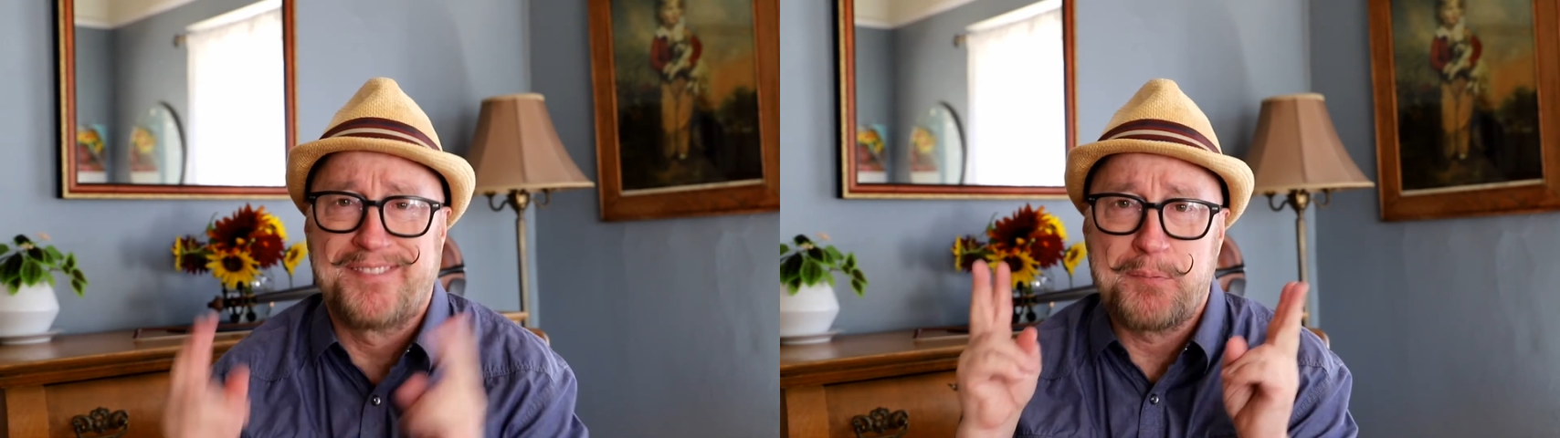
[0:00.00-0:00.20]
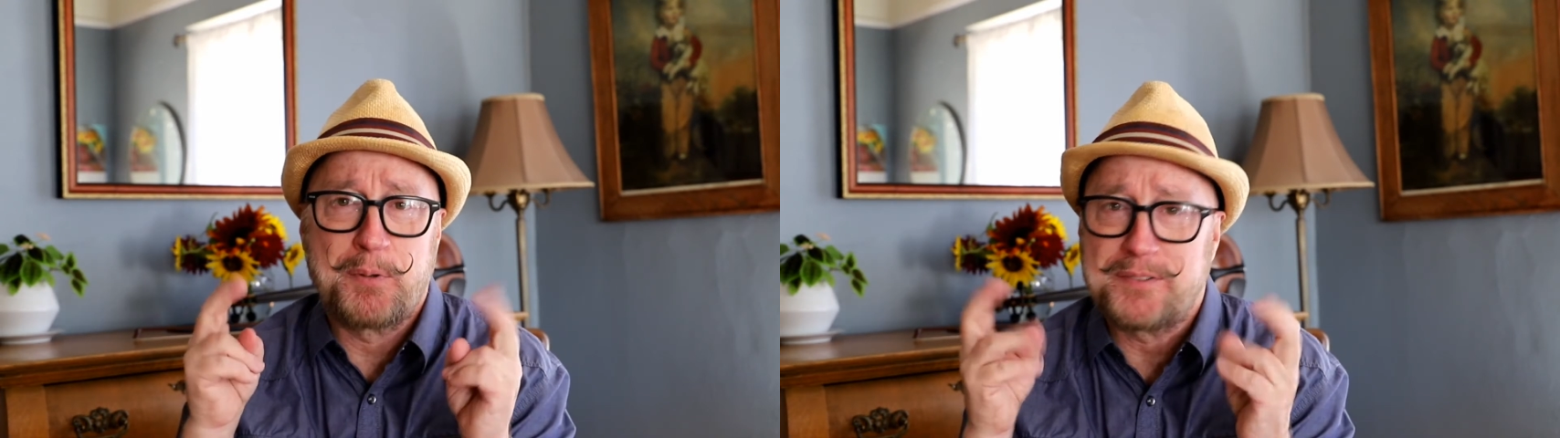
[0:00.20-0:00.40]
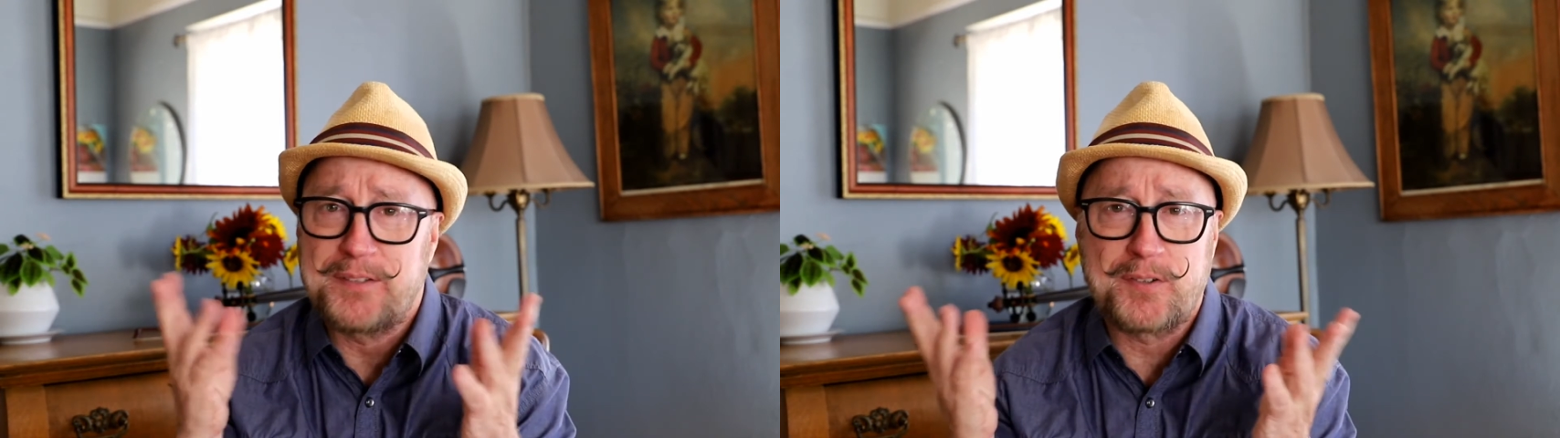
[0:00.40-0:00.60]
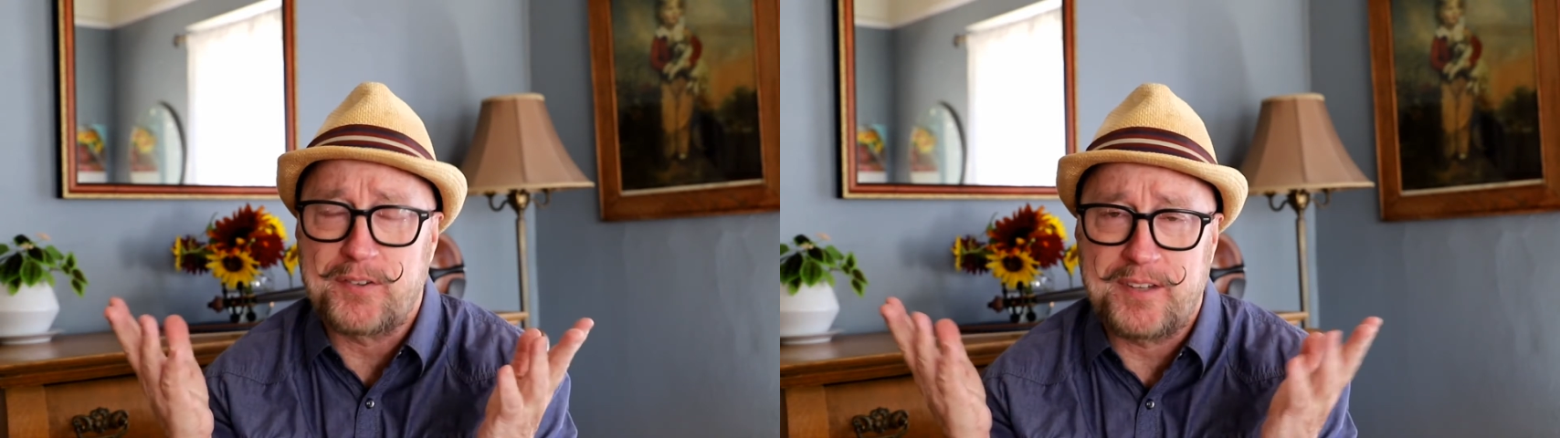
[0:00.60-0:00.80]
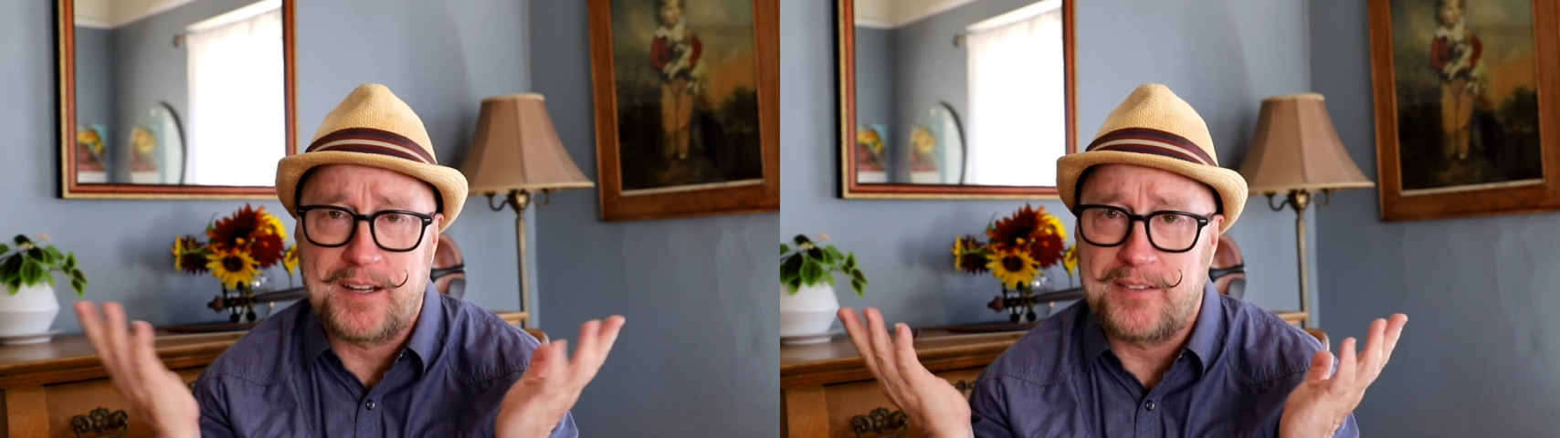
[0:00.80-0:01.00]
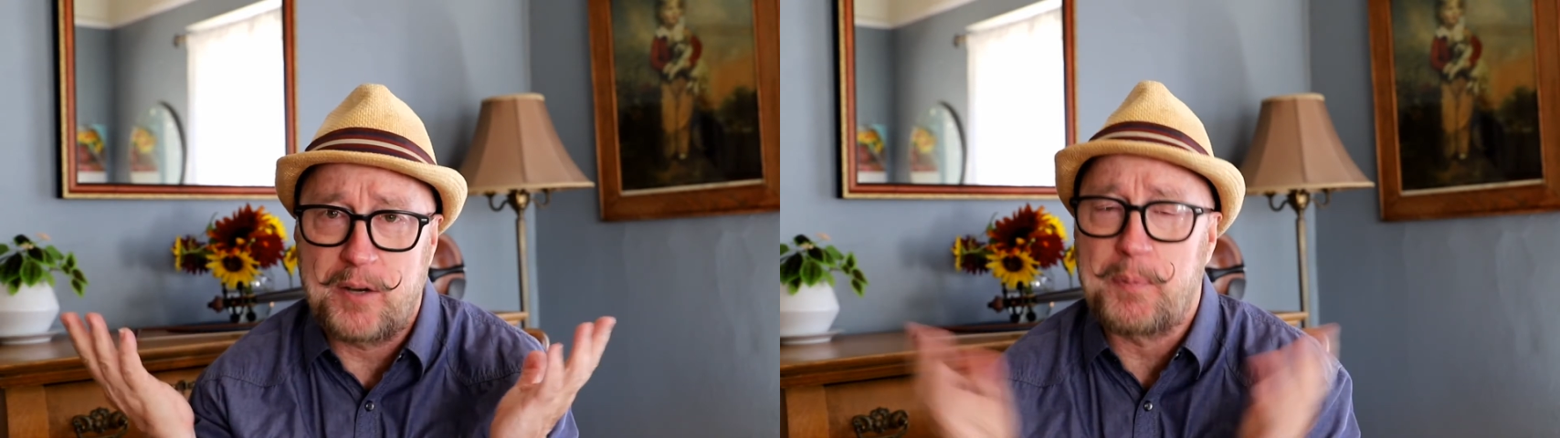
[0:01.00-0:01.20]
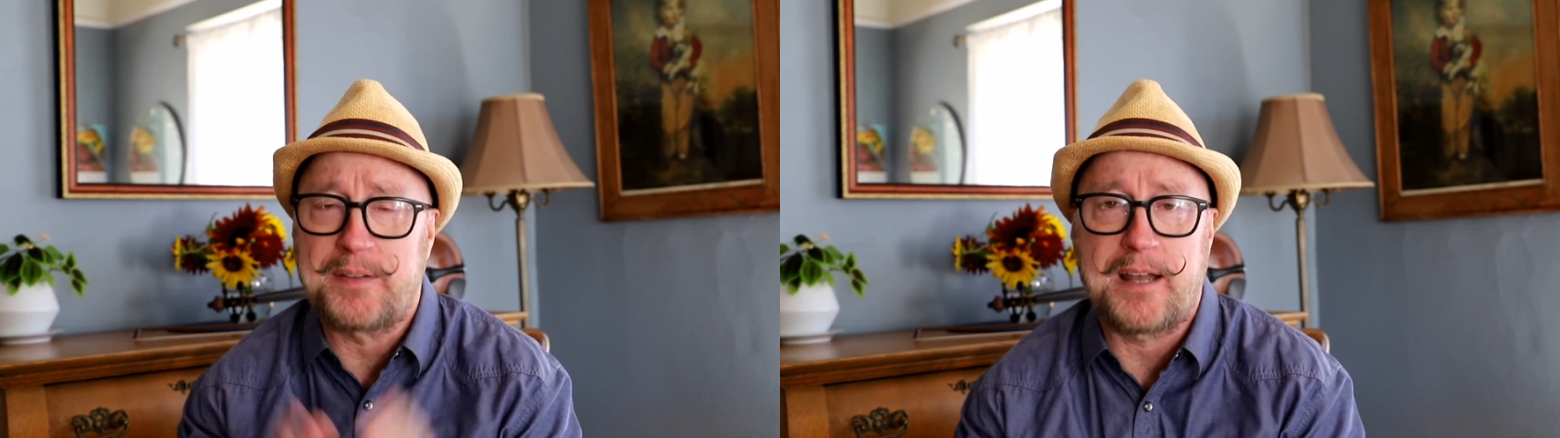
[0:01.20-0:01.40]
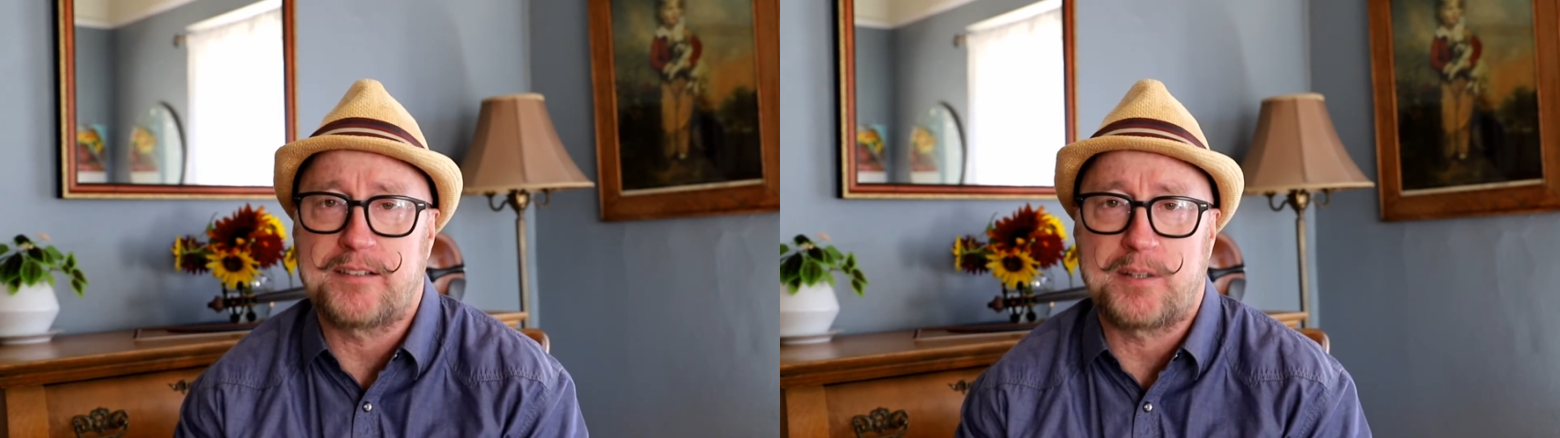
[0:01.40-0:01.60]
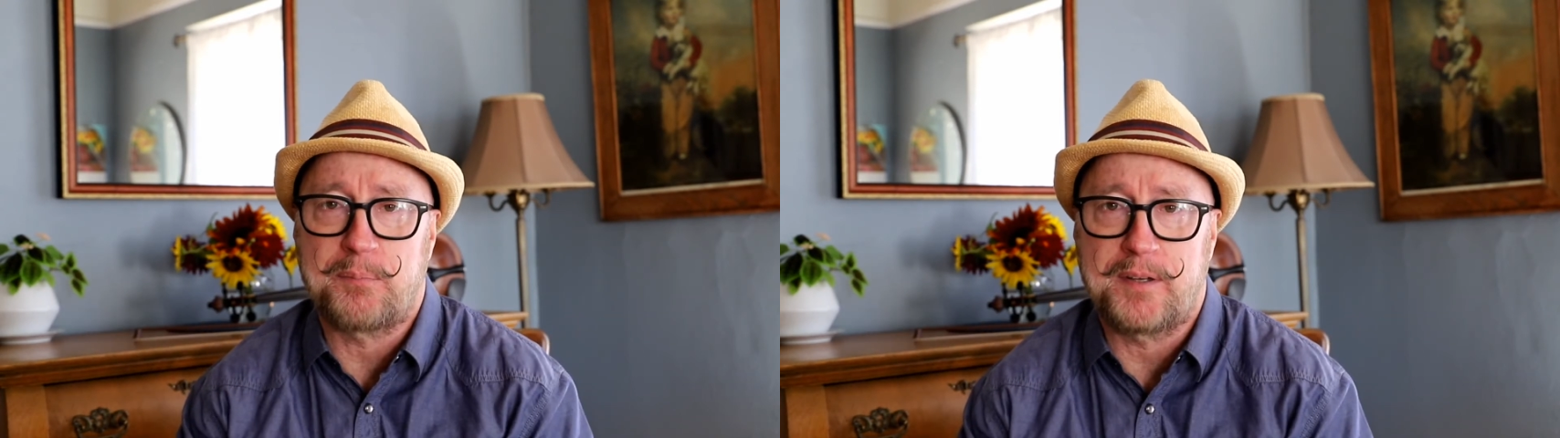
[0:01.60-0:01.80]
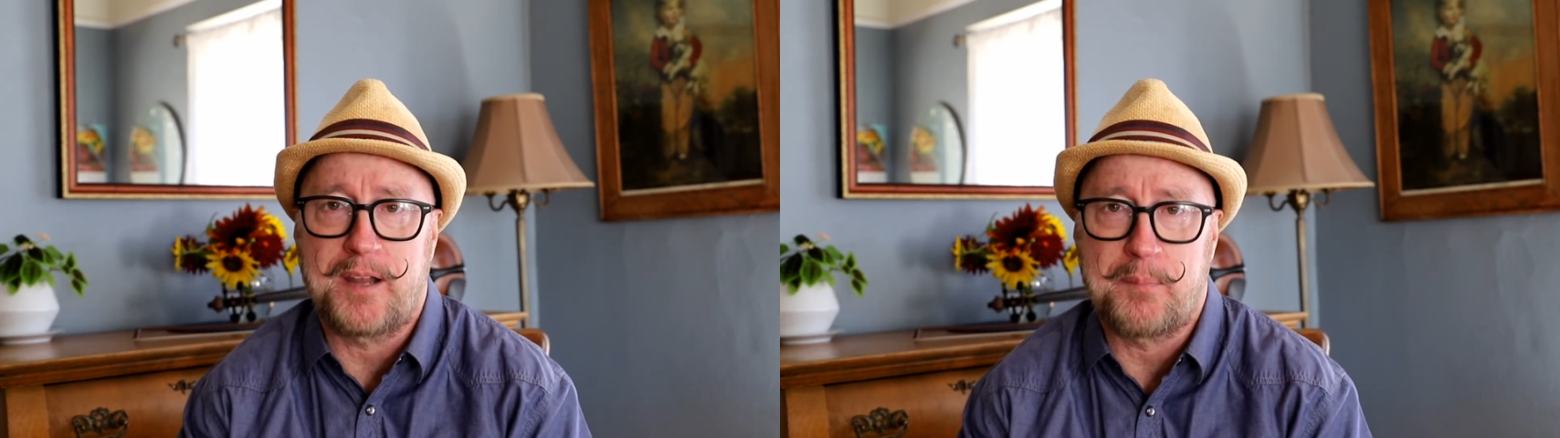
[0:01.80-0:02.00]
the most difficult thing on there, but that is
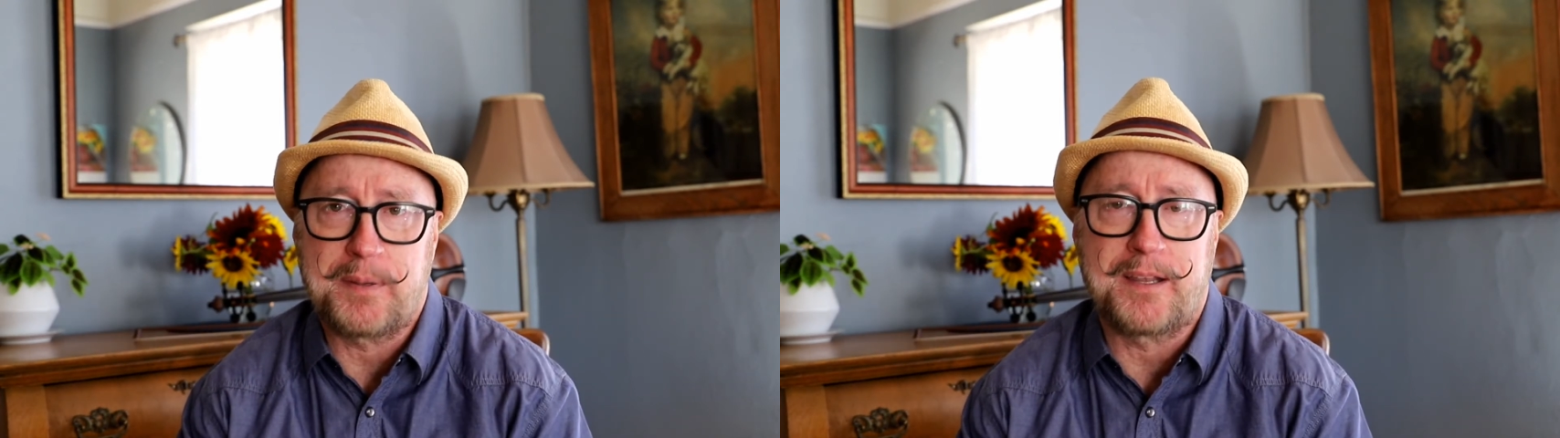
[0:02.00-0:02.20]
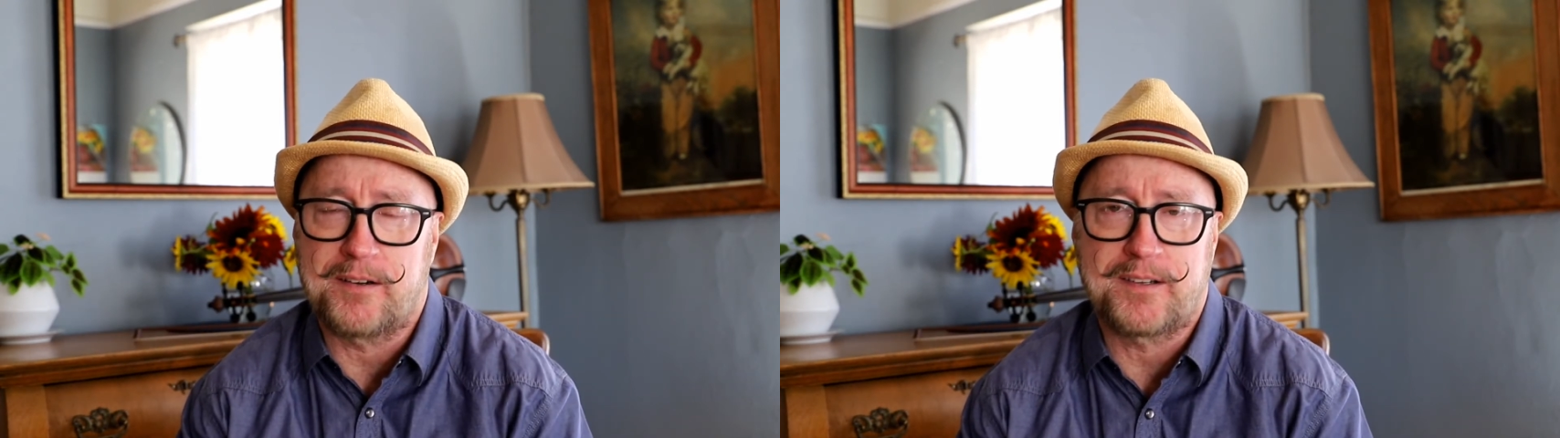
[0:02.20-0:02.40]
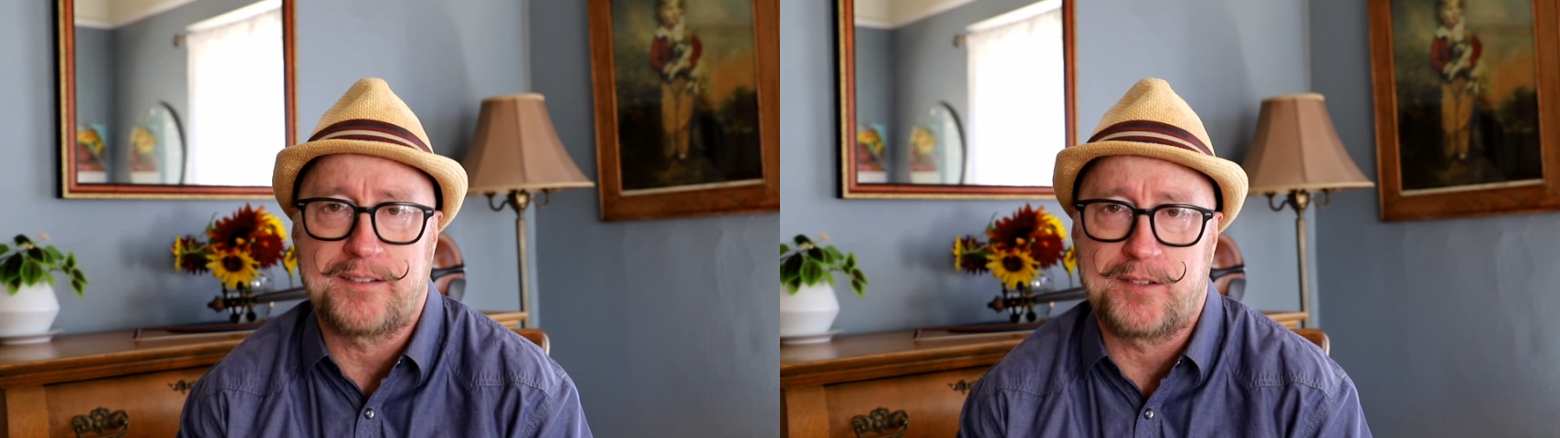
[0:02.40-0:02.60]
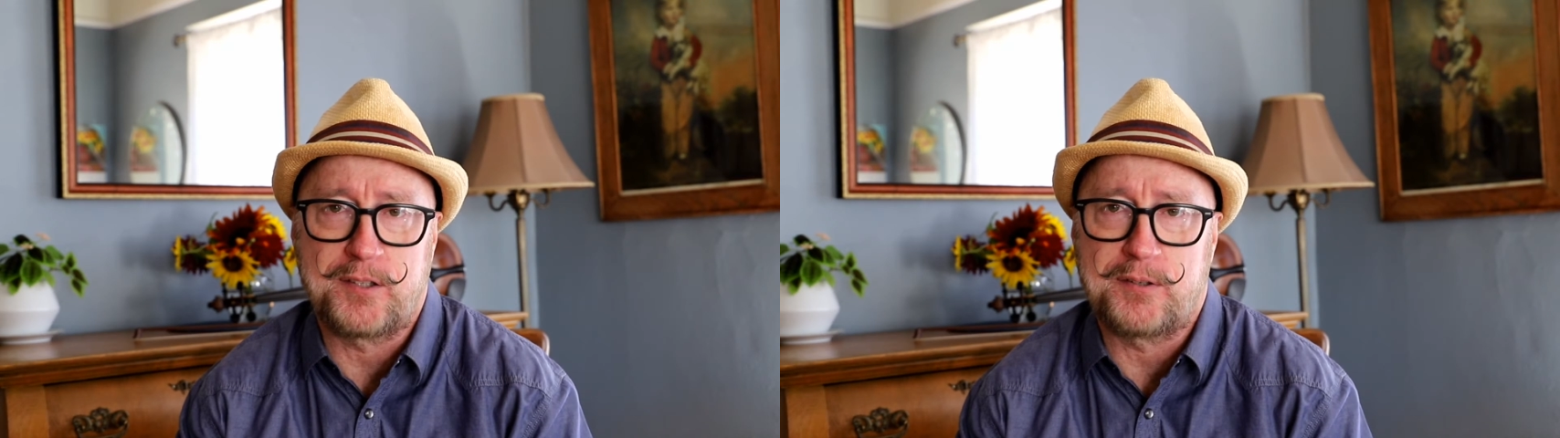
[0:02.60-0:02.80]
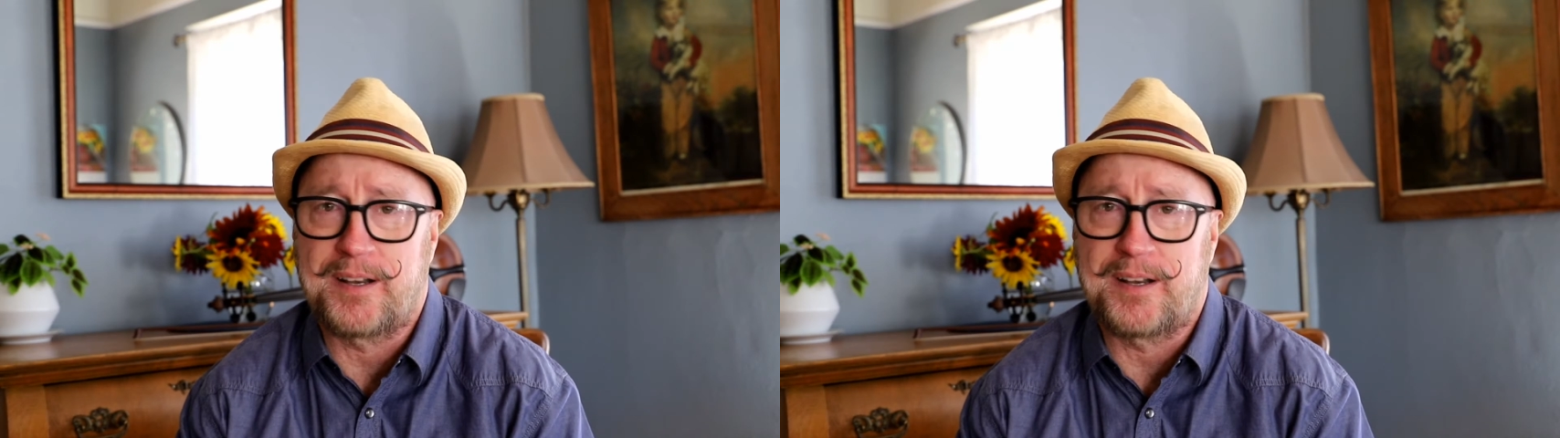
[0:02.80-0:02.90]
something a beginner can do,